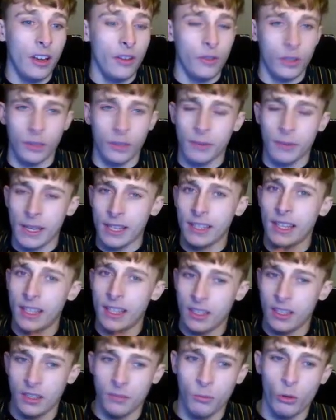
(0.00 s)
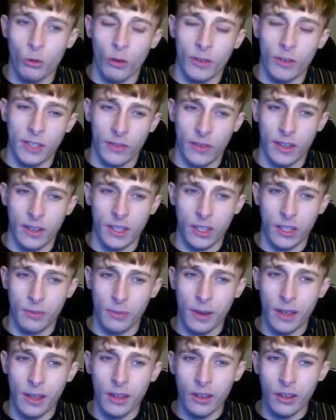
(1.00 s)
Because I'm guessing this is more of a defensive
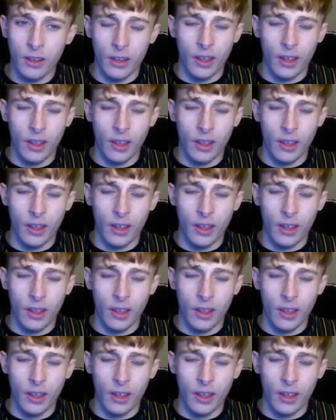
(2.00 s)
player.